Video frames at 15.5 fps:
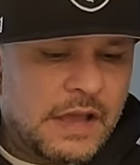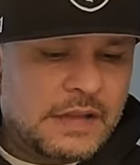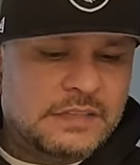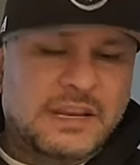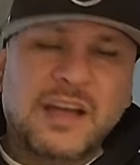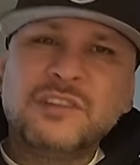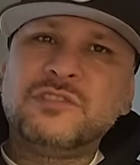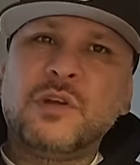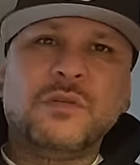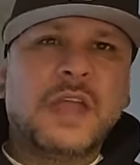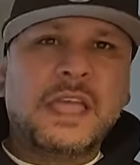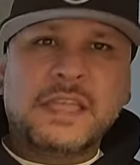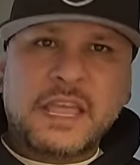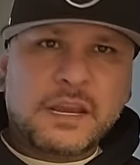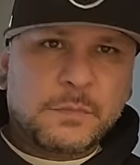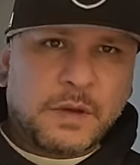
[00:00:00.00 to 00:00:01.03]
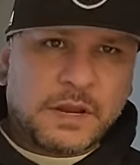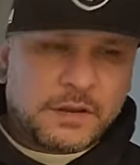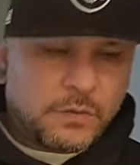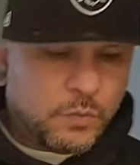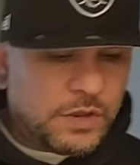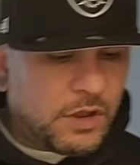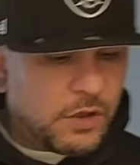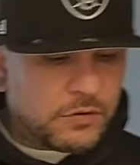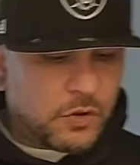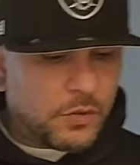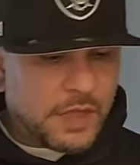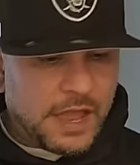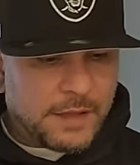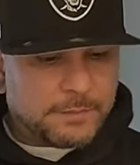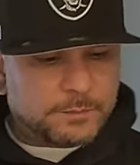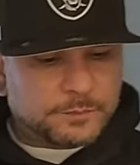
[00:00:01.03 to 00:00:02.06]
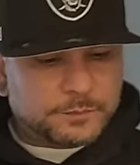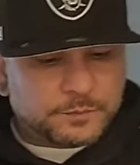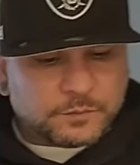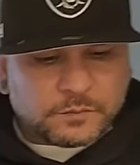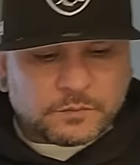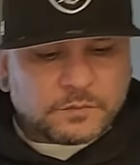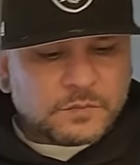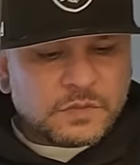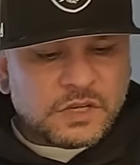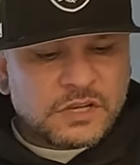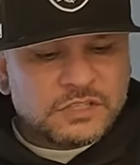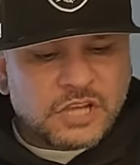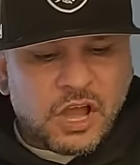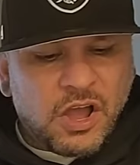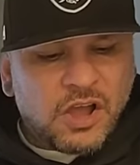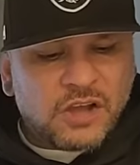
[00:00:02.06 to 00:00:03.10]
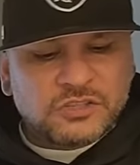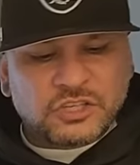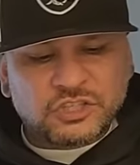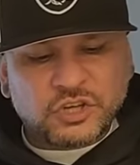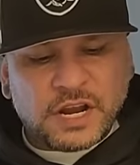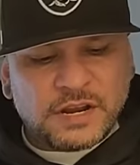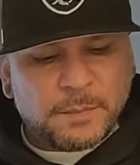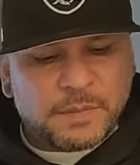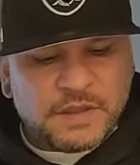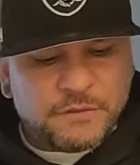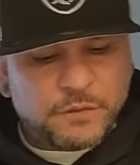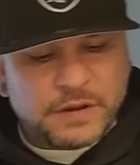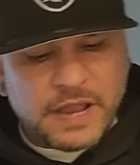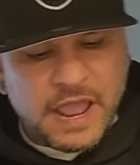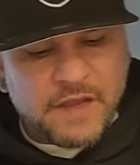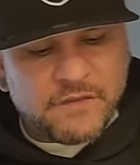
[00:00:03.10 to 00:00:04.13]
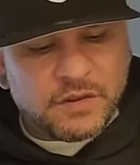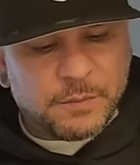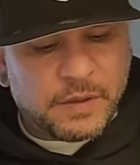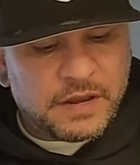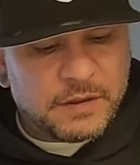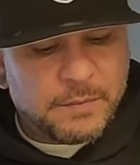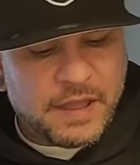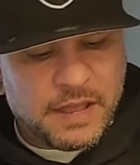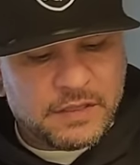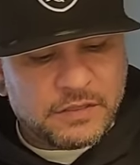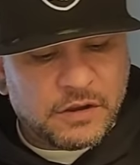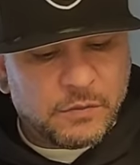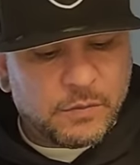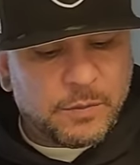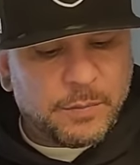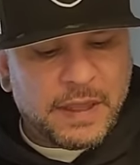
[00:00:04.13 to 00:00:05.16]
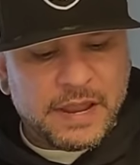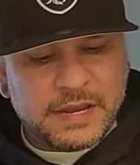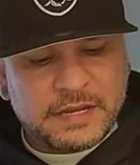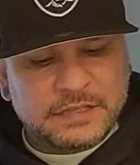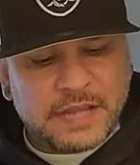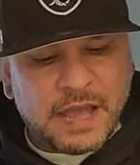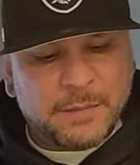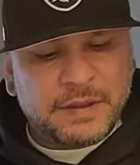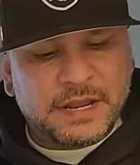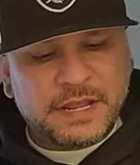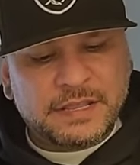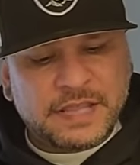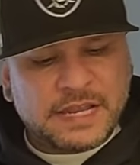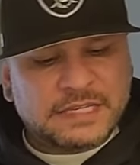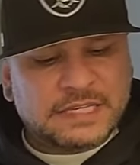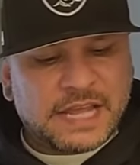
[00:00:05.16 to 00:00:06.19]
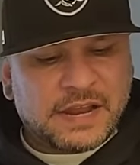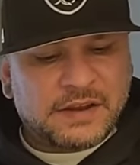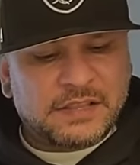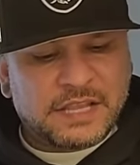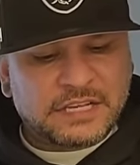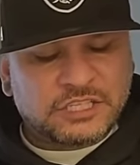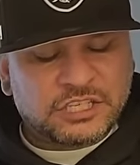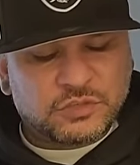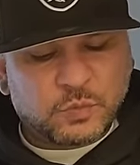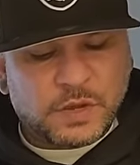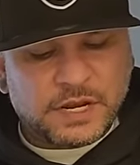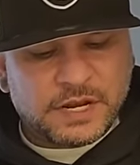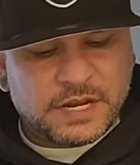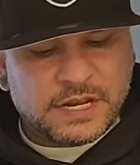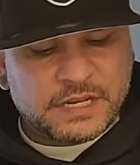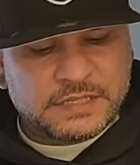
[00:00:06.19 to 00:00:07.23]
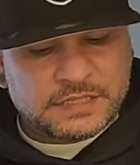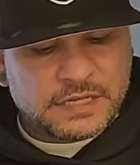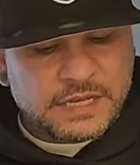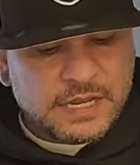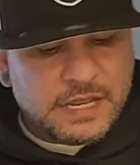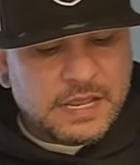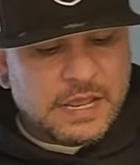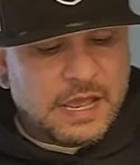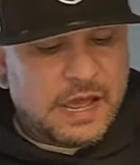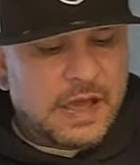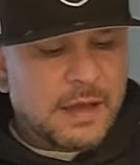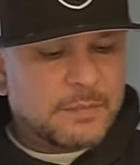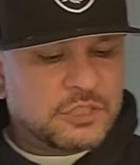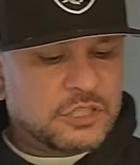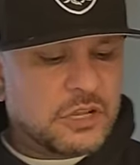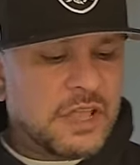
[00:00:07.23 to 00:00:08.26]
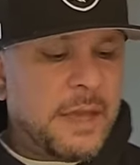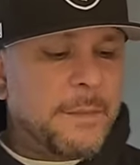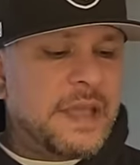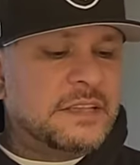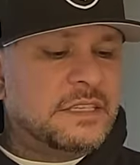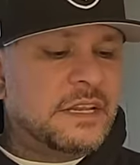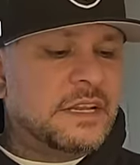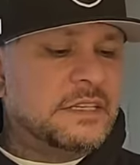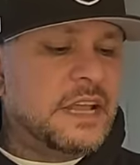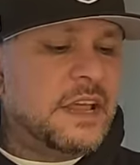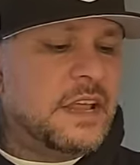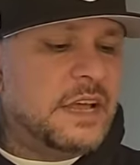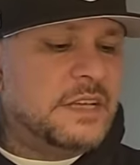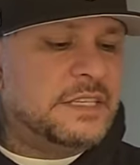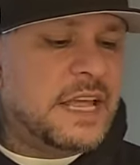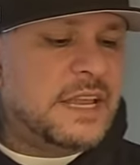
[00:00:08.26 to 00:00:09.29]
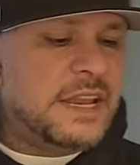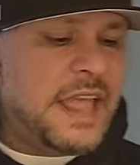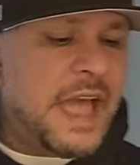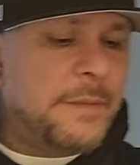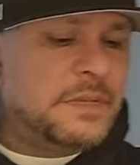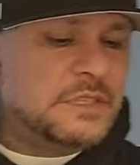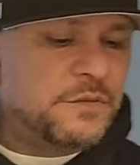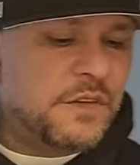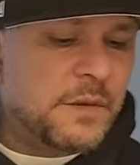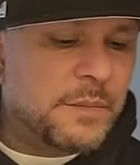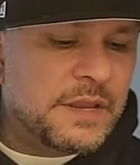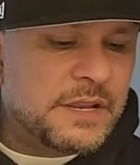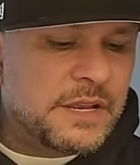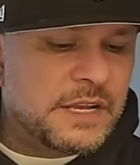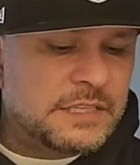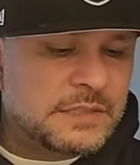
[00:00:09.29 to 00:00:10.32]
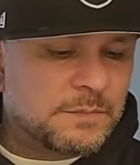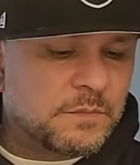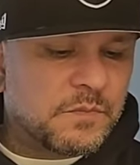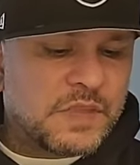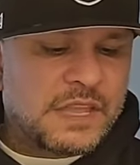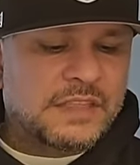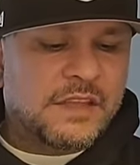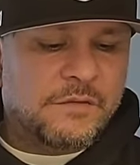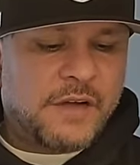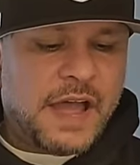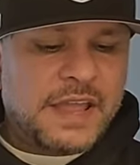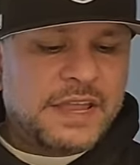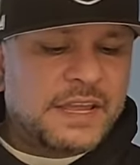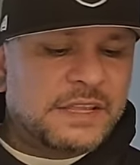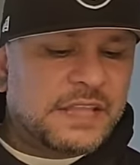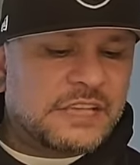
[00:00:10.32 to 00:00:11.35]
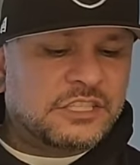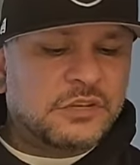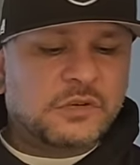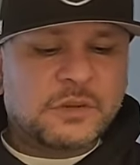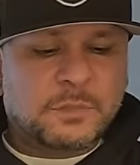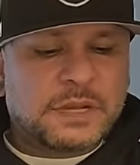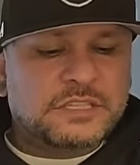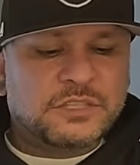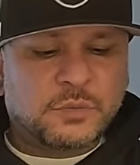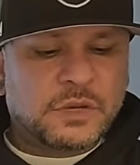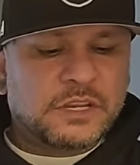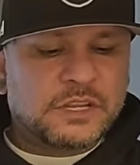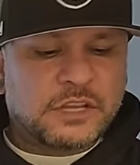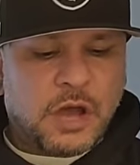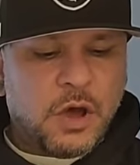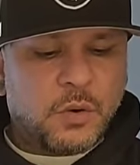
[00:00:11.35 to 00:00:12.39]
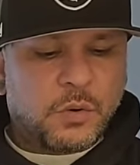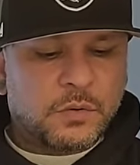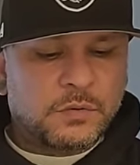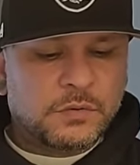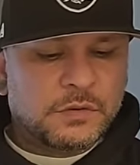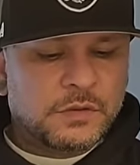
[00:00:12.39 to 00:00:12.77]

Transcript: Dogs don't like anybody. We all know that. Dogs are trying to beef with everybody, man. They're remaining dominant in that town, and that's just what it is. So that makes it a deadly atmosphere because in the Valle, that's the only place to really go.